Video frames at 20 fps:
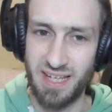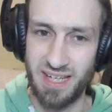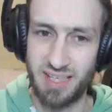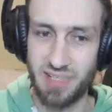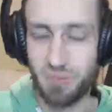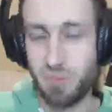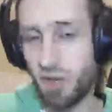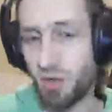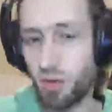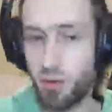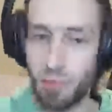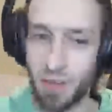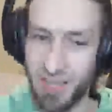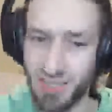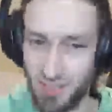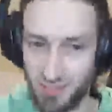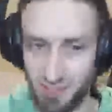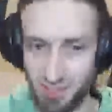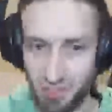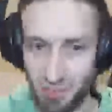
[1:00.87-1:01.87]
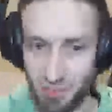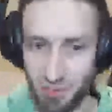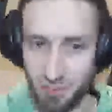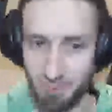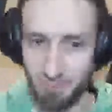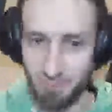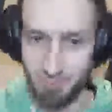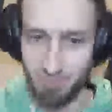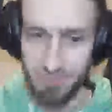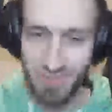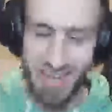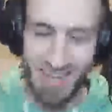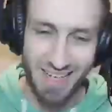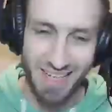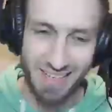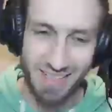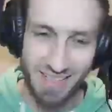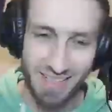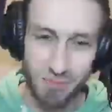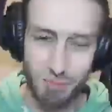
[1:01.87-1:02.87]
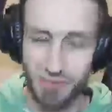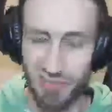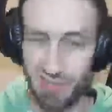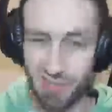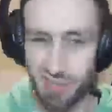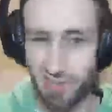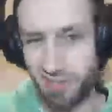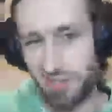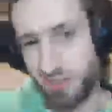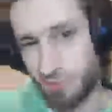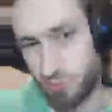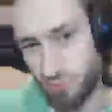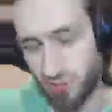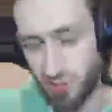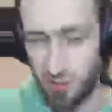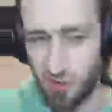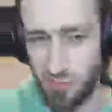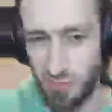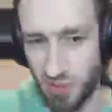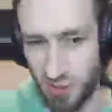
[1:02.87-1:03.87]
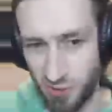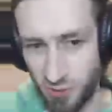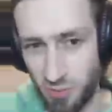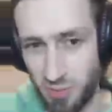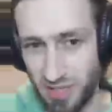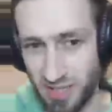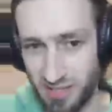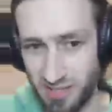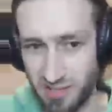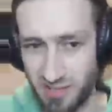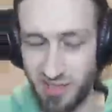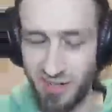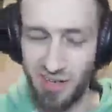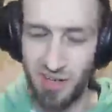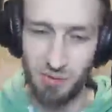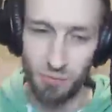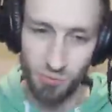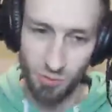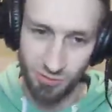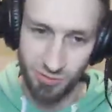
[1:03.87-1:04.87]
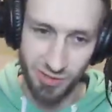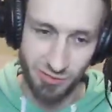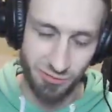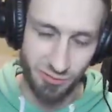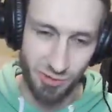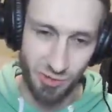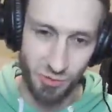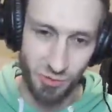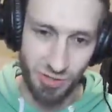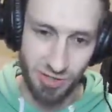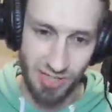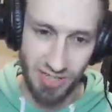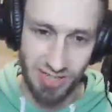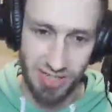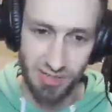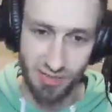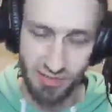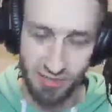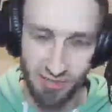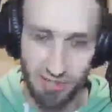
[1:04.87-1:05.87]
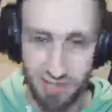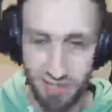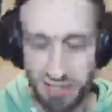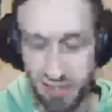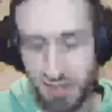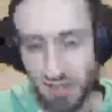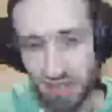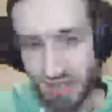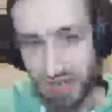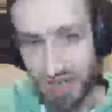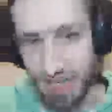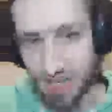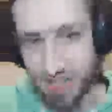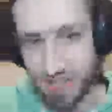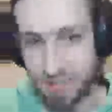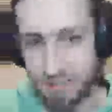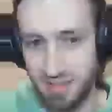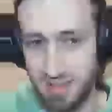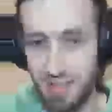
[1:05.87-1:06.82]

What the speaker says: sparkle pattern to it. And you want to learn what those sparkle patterns are. We'll run through what they look like, and